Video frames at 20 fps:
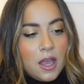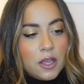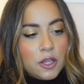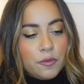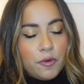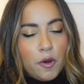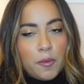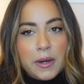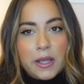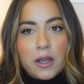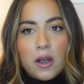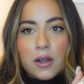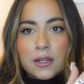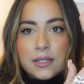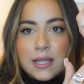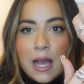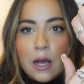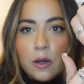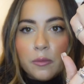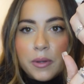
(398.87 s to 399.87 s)
You probably can't
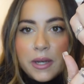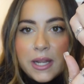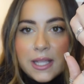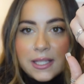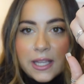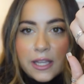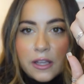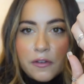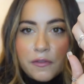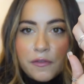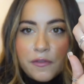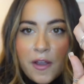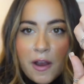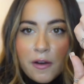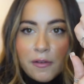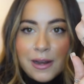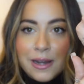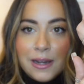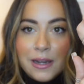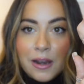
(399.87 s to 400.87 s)
tell, but it's like a
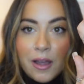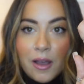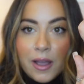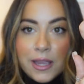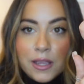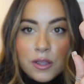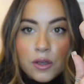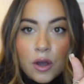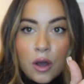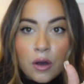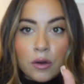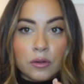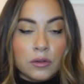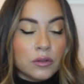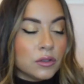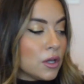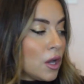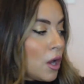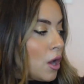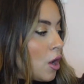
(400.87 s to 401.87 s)
very light
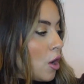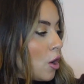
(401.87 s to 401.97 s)
gold.